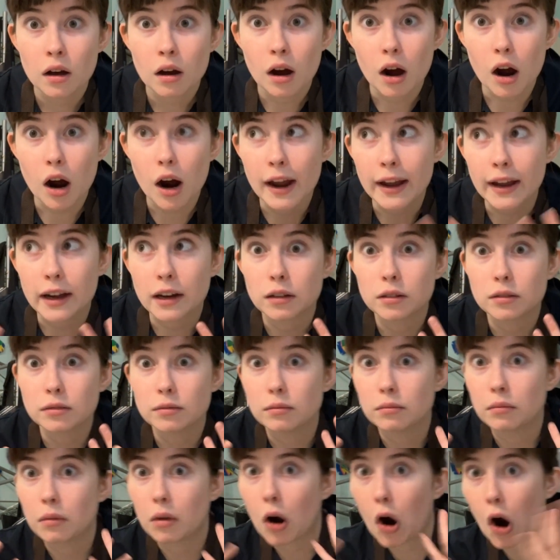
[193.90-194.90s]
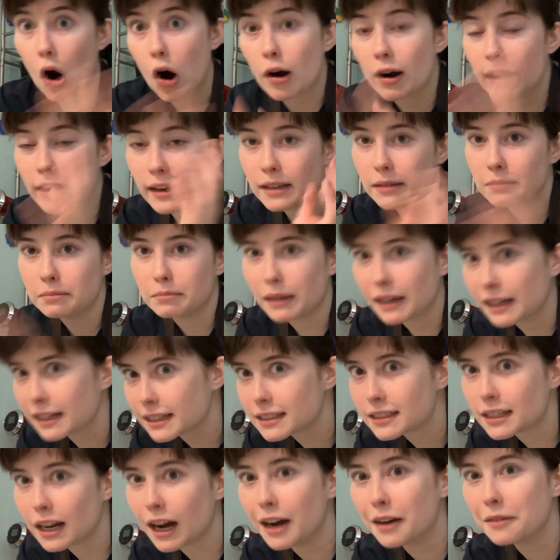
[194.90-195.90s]
like already
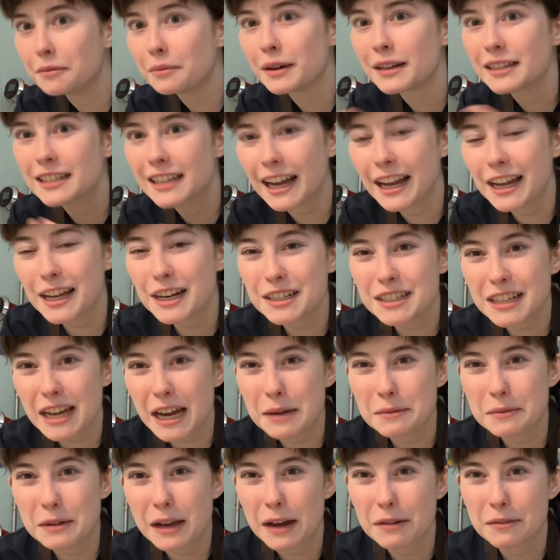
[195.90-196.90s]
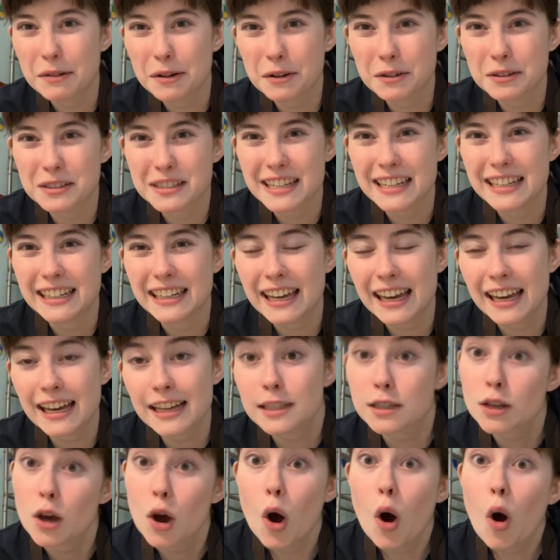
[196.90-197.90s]
mixed up cyanotype chemicals in
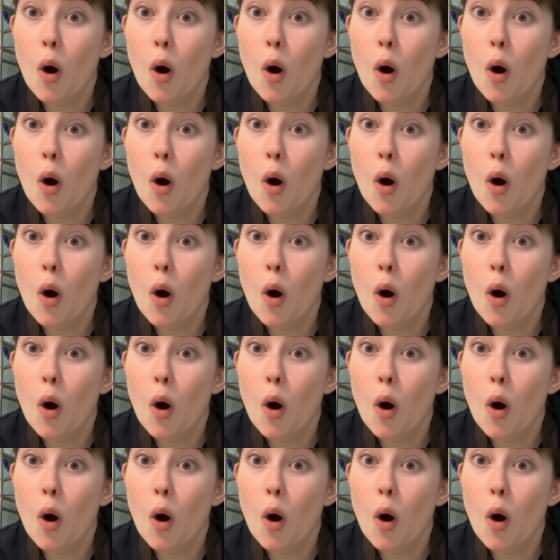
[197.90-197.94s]
kits,